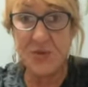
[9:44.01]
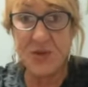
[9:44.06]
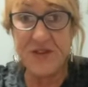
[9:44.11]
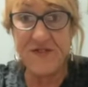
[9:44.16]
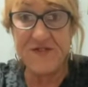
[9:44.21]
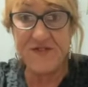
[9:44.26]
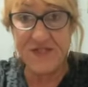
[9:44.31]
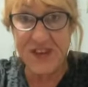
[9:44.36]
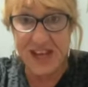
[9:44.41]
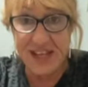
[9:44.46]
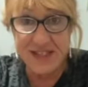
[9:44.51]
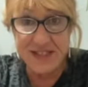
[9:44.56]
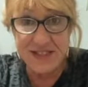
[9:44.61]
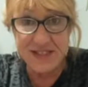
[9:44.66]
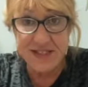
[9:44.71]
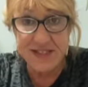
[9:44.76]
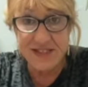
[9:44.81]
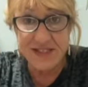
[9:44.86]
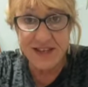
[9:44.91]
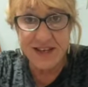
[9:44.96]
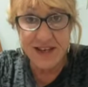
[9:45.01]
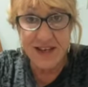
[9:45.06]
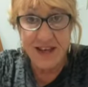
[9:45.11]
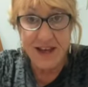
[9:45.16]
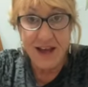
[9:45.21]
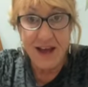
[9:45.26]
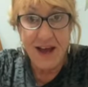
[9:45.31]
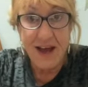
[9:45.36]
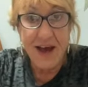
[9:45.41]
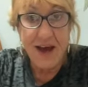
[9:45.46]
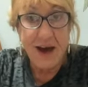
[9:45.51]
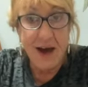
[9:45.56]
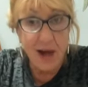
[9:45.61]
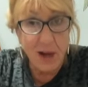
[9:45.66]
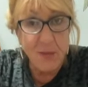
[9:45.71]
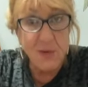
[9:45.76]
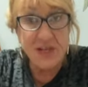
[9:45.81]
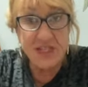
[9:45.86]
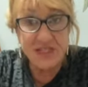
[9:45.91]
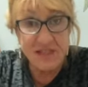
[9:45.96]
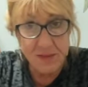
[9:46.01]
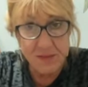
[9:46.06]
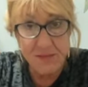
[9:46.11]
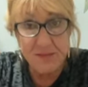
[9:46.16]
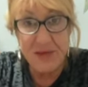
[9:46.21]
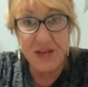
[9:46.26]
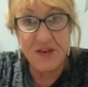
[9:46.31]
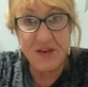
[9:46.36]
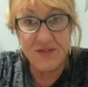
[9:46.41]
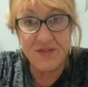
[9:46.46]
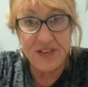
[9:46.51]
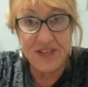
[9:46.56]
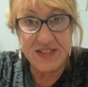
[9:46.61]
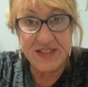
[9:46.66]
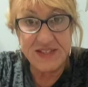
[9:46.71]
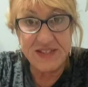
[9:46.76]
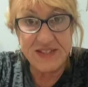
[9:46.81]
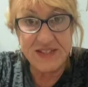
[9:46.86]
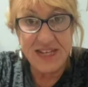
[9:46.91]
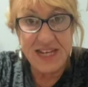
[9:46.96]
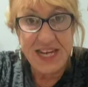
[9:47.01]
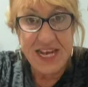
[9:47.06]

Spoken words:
invest, I want something out of it.